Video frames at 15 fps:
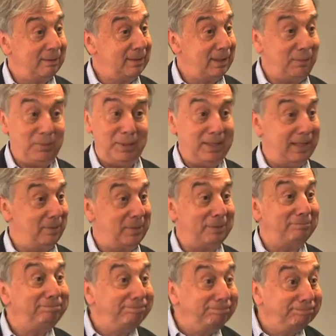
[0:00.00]
same thing happens.
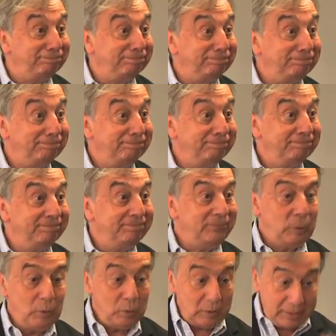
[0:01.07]

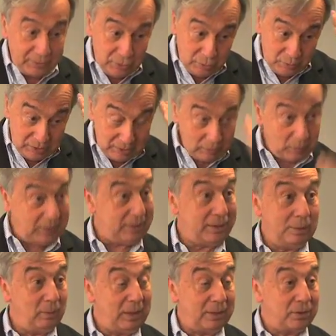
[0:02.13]
You know, as you decrease
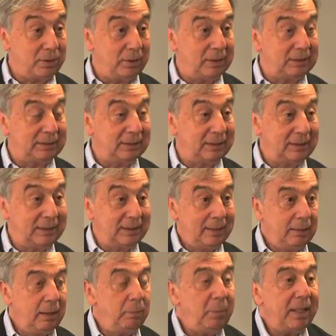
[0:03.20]
the blood sugars,
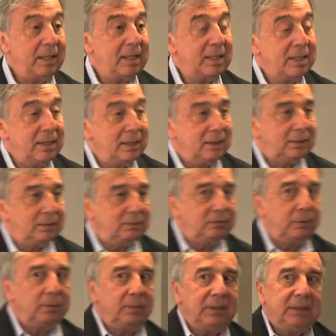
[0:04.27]
the beta cells,
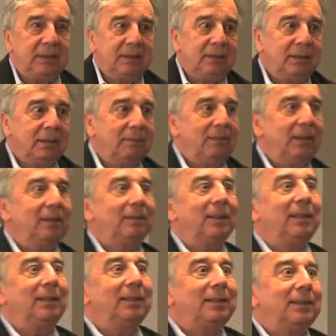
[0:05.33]
for reasons that we don't
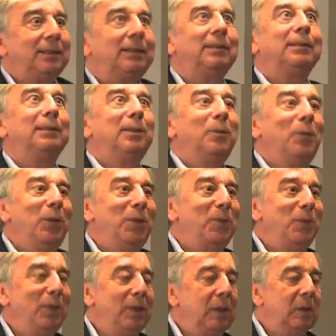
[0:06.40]
understand and I
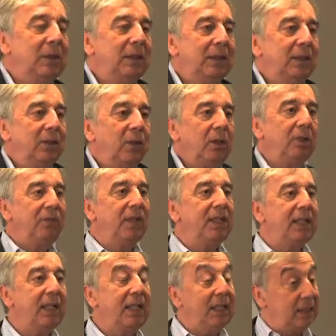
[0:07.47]
wish we knew, all of a
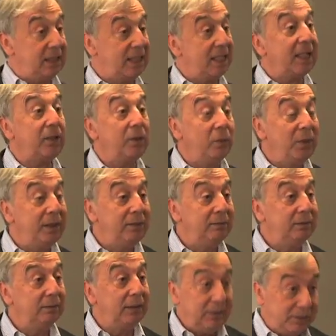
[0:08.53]
sudden get a second wind
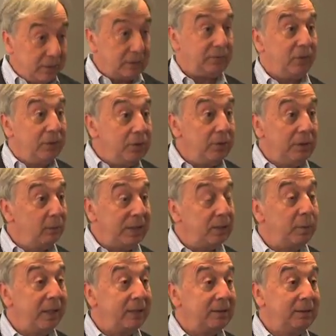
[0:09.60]
and start functioning
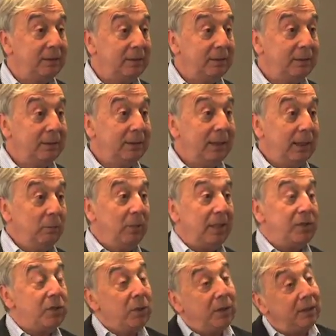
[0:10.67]
much better. And
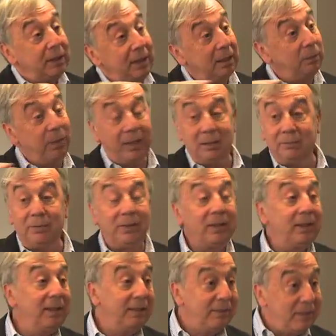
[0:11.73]
blood sugars get better for
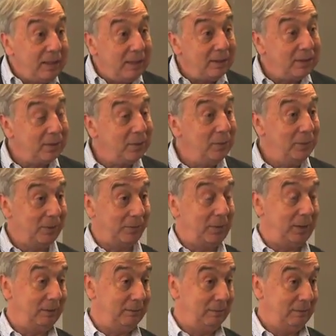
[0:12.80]
the next year, two or
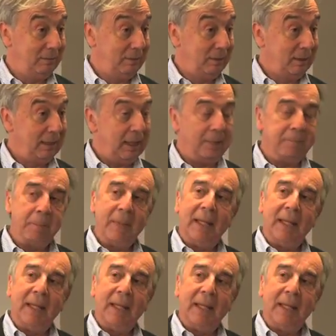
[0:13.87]
three. Now,